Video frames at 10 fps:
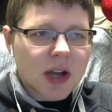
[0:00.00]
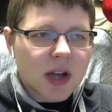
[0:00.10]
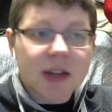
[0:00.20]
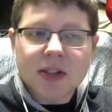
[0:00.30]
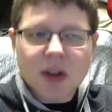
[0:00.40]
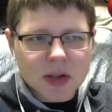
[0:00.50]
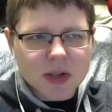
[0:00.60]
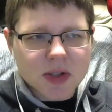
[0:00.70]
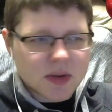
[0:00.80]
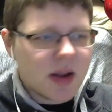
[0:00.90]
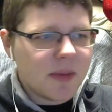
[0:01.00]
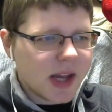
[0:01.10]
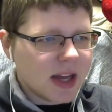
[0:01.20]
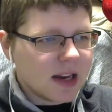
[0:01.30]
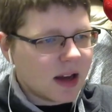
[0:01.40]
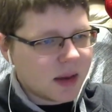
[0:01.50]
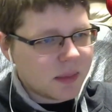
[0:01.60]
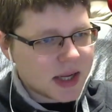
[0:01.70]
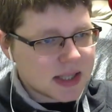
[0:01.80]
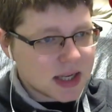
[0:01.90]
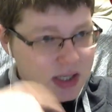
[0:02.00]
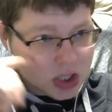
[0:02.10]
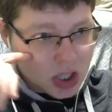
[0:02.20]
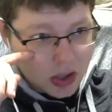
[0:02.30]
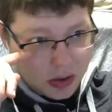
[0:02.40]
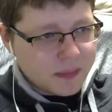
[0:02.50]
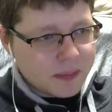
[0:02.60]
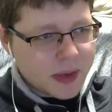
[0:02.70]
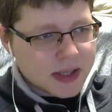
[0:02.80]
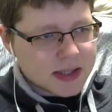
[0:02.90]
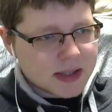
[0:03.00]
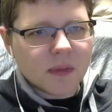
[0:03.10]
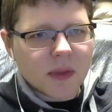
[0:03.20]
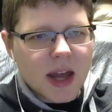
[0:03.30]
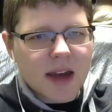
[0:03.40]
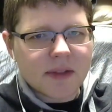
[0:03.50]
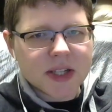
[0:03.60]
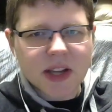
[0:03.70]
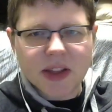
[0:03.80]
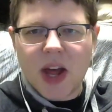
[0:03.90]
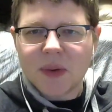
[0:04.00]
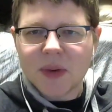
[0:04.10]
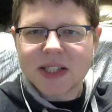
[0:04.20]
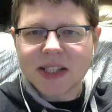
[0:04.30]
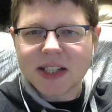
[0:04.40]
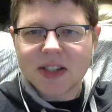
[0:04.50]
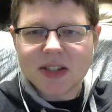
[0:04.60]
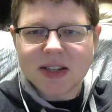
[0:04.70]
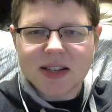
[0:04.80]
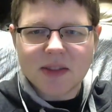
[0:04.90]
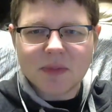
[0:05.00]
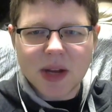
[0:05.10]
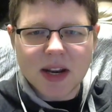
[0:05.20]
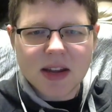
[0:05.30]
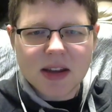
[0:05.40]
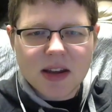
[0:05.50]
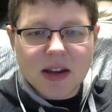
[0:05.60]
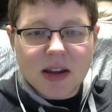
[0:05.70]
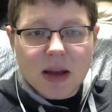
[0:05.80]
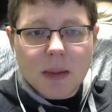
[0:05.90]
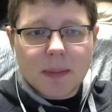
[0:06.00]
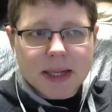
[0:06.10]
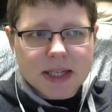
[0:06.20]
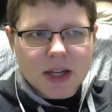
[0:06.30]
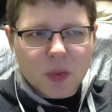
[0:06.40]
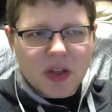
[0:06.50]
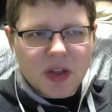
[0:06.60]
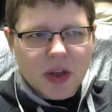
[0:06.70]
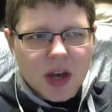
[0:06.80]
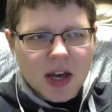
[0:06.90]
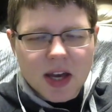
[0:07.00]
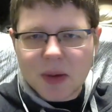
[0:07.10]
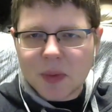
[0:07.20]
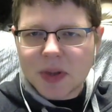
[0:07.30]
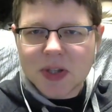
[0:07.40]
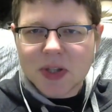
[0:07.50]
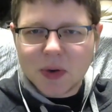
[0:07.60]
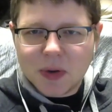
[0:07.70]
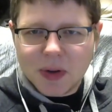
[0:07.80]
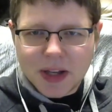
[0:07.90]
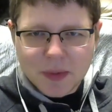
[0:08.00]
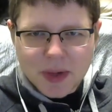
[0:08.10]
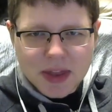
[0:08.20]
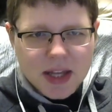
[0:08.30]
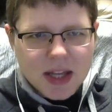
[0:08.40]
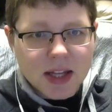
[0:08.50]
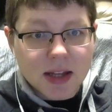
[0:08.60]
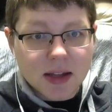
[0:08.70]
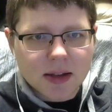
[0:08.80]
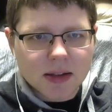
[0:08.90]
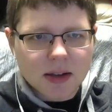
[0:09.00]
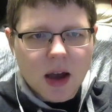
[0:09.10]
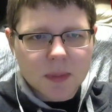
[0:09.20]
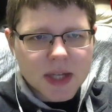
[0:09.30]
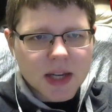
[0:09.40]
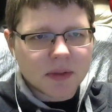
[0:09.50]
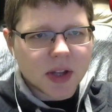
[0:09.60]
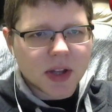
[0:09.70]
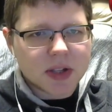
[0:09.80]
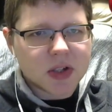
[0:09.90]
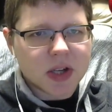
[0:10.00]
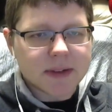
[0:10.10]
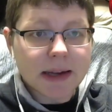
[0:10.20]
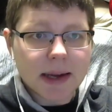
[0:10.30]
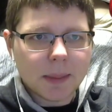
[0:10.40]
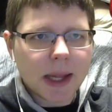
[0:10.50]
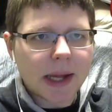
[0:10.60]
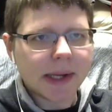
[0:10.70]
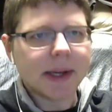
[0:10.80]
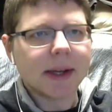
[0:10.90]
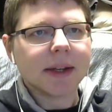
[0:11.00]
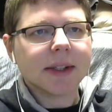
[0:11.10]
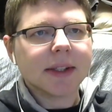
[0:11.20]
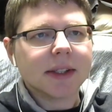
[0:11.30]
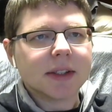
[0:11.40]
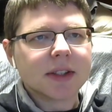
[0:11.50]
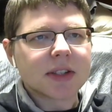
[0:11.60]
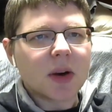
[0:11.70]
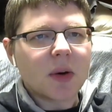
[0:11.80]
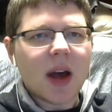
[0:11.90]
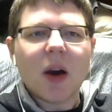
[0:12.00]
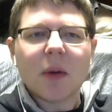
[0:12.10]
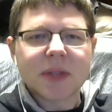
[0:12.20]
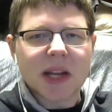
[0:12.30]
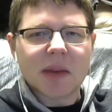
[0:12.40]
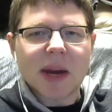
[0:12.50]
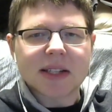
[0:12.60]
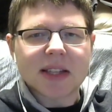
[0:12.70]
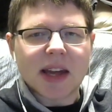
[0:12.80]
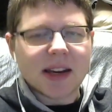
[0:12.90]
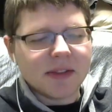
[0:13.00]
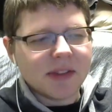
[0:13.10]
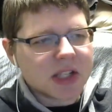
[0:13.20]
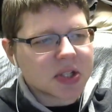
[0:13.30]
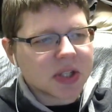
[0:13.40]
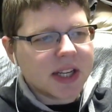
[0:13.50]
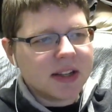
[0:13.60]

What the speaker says: I started streaming it on my second channel, but I haven't done that recently just because I've been busy with school and with the update of the Glitchtale timeline. So I hope to get back to that eventually.